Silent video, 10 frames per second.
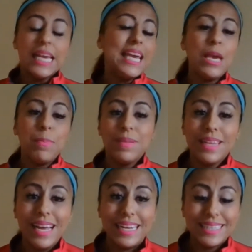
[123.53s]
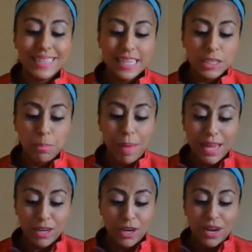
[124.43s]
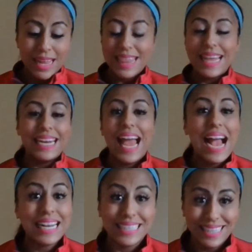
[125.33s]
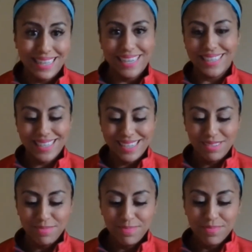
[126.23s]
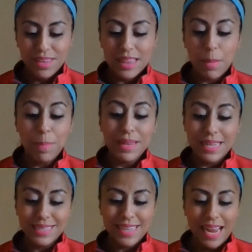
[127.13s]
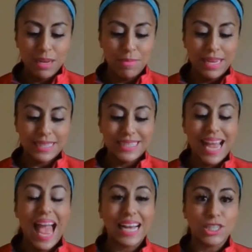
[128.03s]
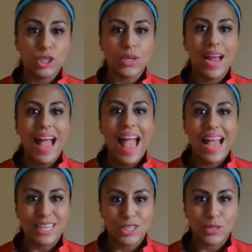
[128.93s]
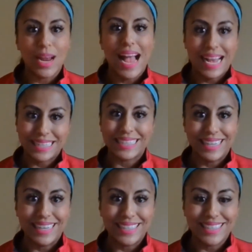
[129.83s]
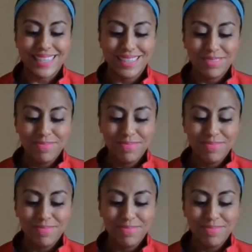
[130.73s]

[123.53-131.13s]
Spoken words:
E+ is better than excellent. The plus sign means extra, extra excellent.